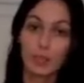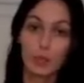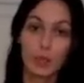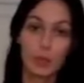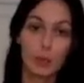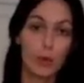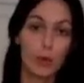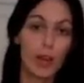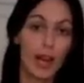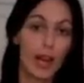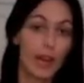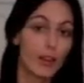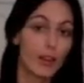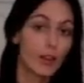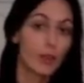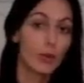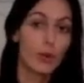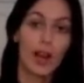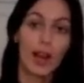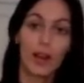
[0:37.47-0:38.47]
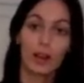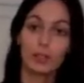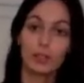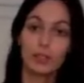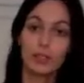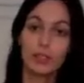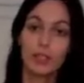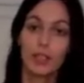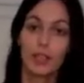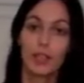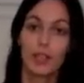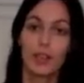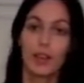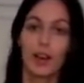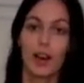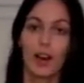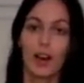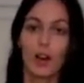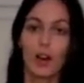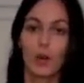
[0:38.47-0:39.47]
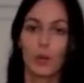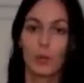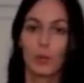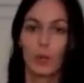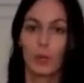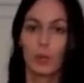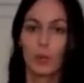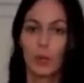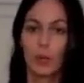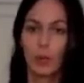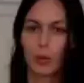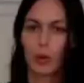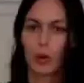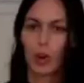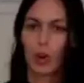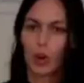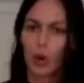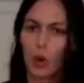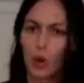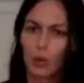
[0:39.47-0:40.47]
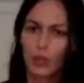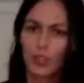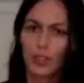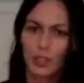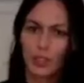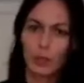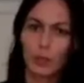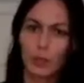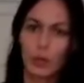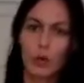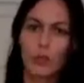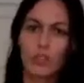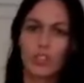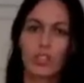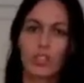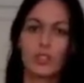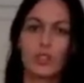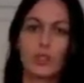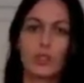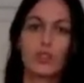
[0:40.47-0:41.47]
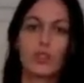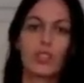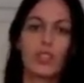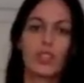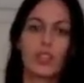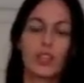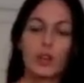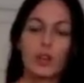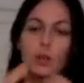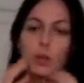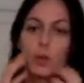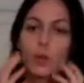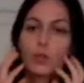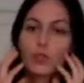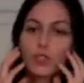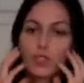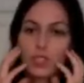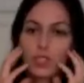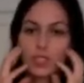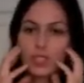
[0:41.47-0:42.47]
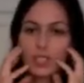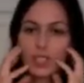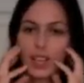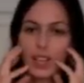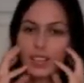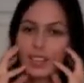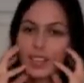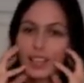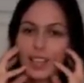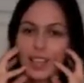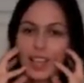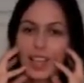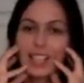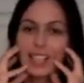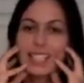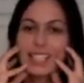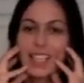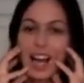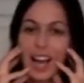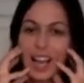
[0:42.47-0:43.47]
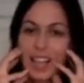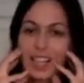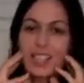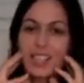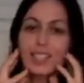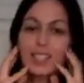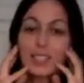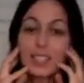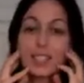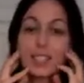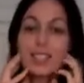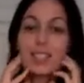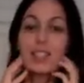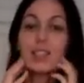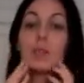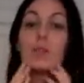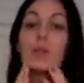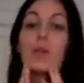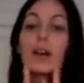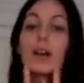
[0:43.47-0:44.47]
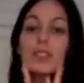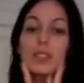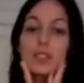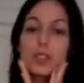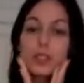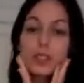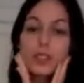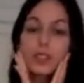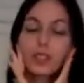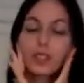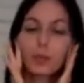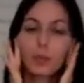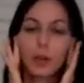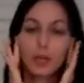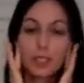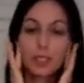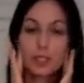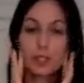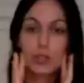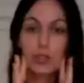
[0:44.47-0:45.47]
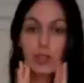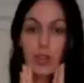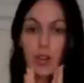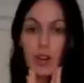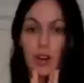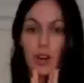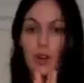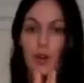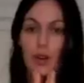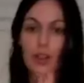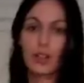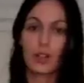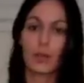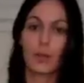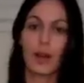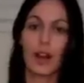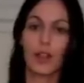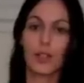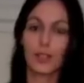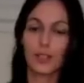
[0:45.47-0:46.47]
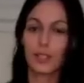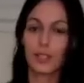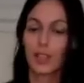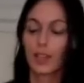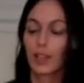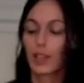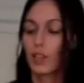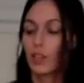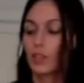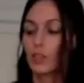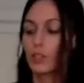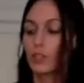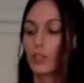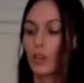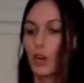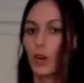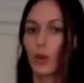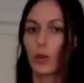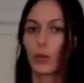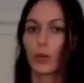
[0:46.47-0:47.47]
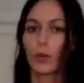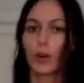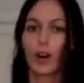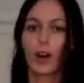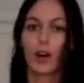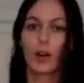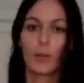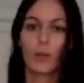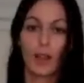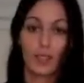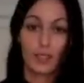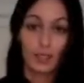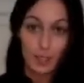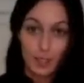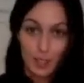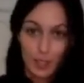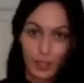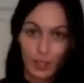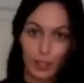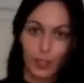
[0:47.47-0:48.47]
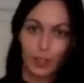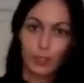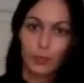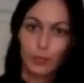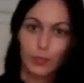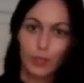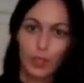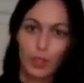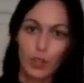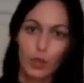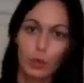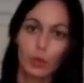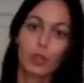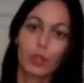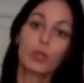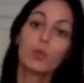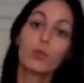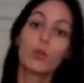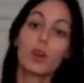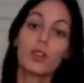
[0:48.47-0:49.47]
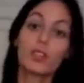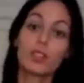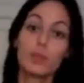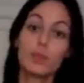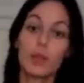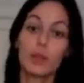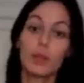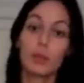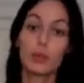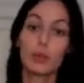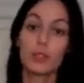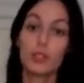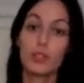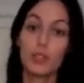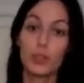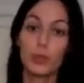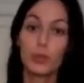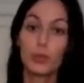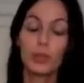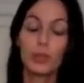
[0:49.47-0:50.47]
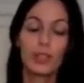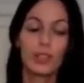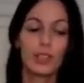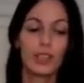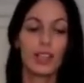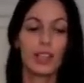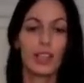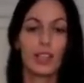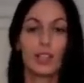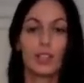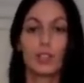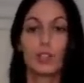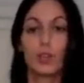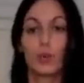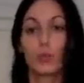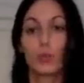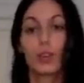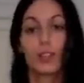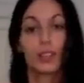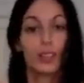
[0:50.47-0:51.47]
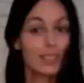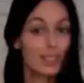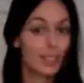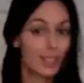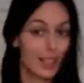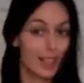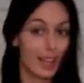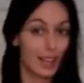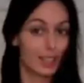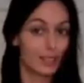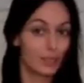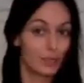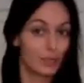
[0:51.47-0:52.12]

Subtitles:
People carry it around. When people are holding their emotions, usually their emotions, that anxiety sits in the muscles, the musculature around their mouth. So as a singer, what you want to be able to do is release that.